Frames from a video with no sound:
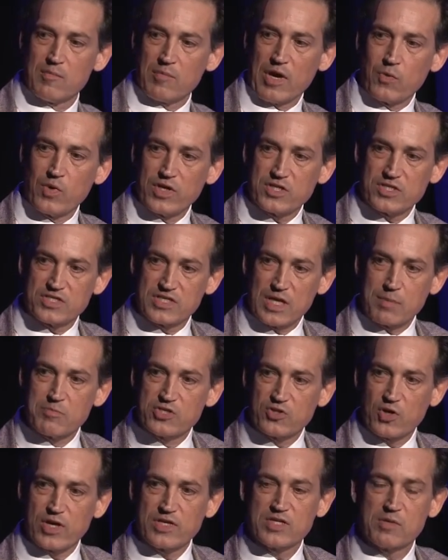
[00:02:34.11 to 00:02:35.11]
by which
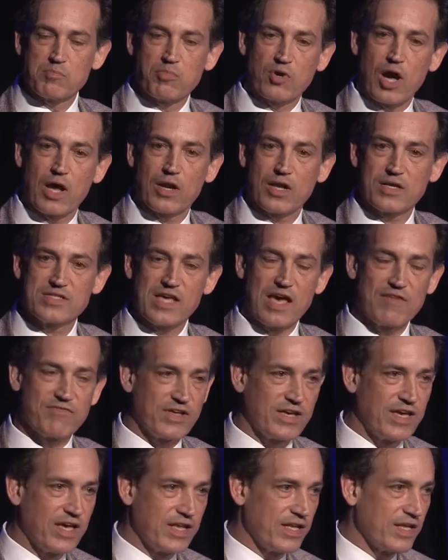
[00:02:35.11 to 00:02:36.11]
substrates and products have
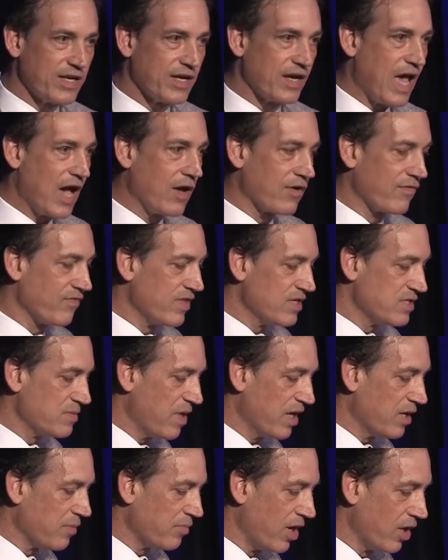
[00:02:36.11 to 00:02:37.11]
to get in and out of these
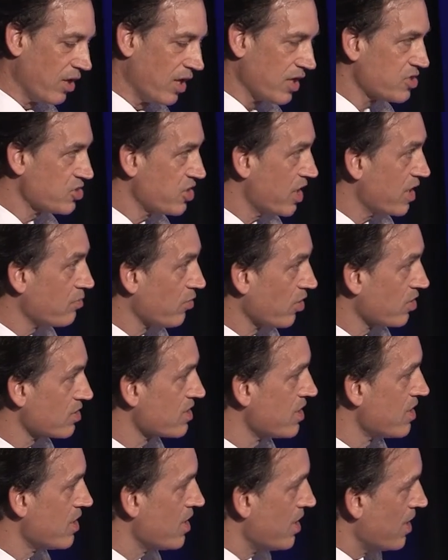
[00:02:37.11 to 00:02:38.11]
metabolic
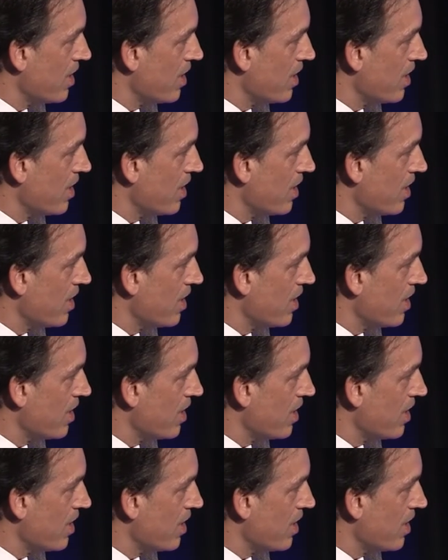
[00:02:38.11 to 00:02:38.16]
chambers.